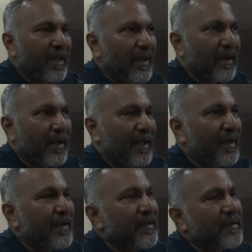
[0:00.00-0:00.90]
Yeah.
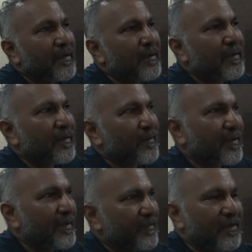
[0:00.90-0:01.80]
And
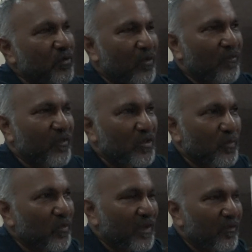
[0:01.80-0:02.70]
Nixon, who of course
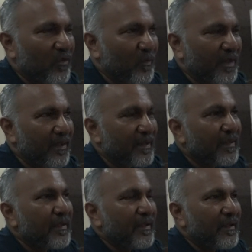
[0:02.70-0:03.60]
moved out from
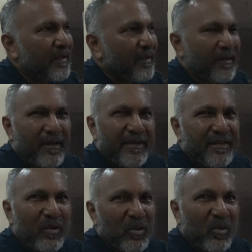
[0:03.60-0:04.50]
there. The rest
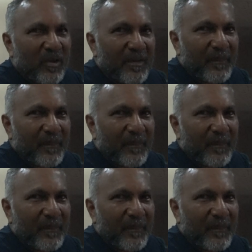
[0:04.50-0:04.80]
are all gone.